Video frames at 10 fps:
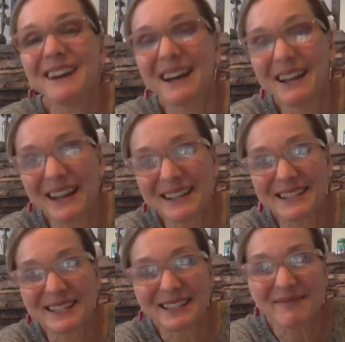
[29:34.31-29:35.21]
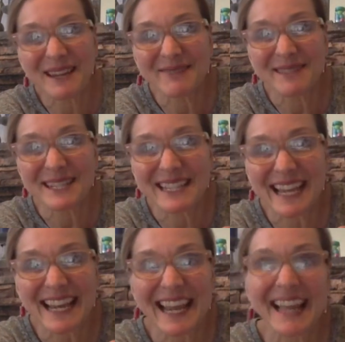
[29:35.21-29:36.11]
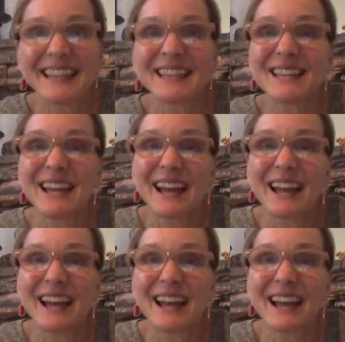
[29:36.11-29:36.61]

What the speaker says: I accidentally made a mistake, and